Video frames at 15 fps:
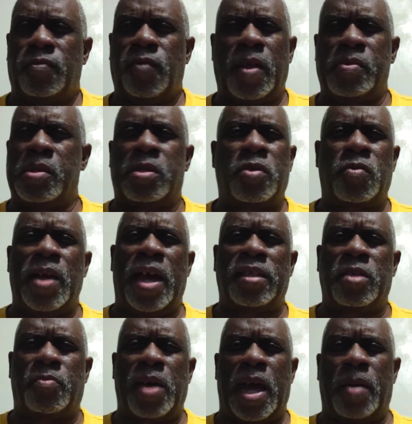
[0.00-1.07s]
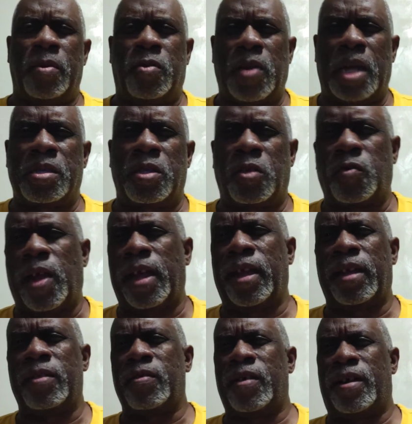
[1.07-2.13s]
References throughout the Bible, Christ on the right
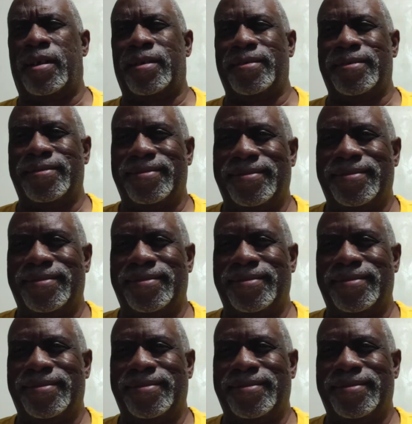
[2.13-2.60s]
hand of God.